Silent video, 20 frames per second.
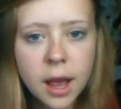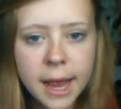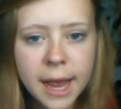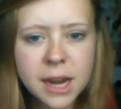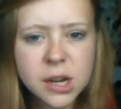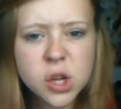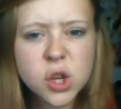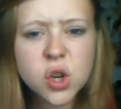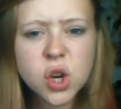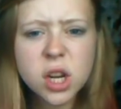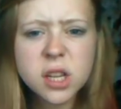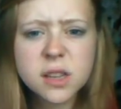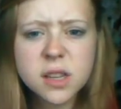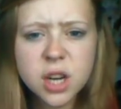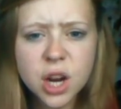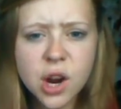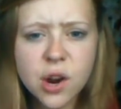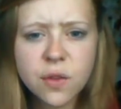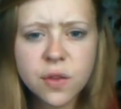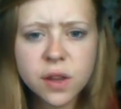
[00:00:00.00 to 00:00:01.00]
to trust
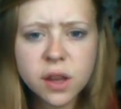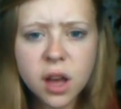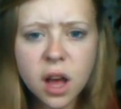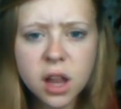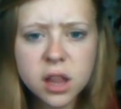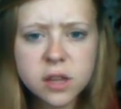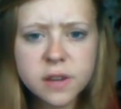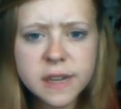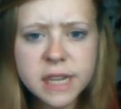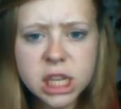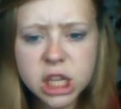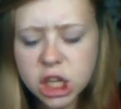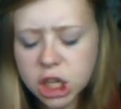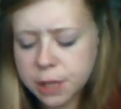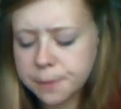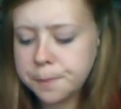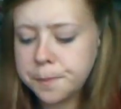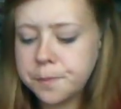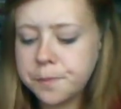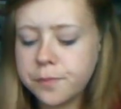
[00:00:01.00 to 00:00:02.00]
her on the colourage
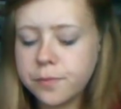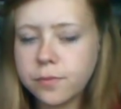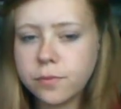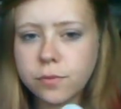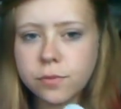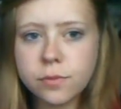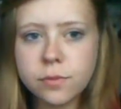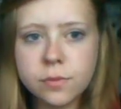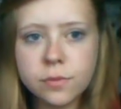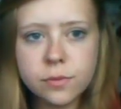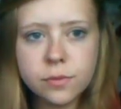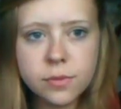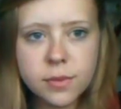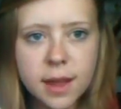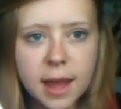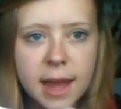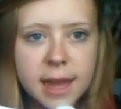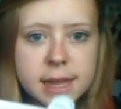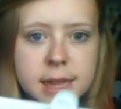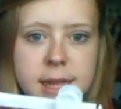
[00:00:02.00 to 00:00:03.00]

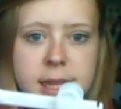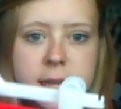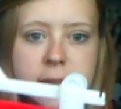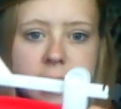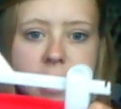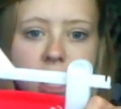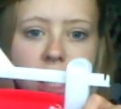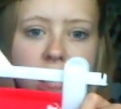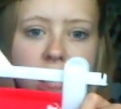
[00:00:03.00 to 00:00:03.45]
and the